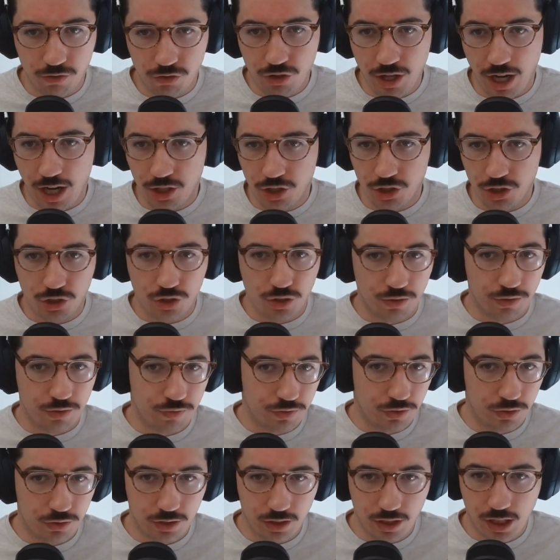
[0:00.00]
strategist to
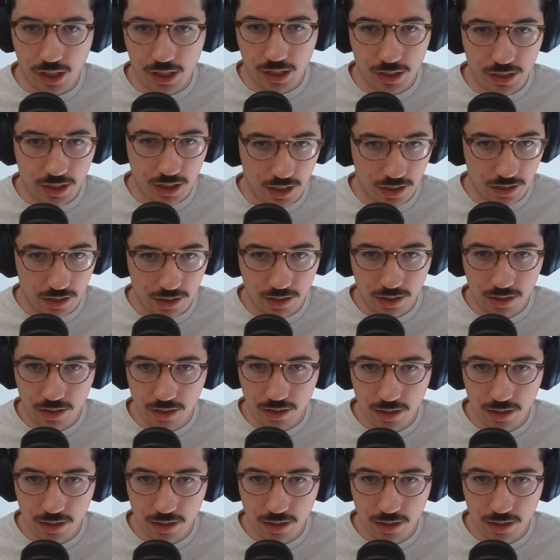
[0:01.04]
review the content.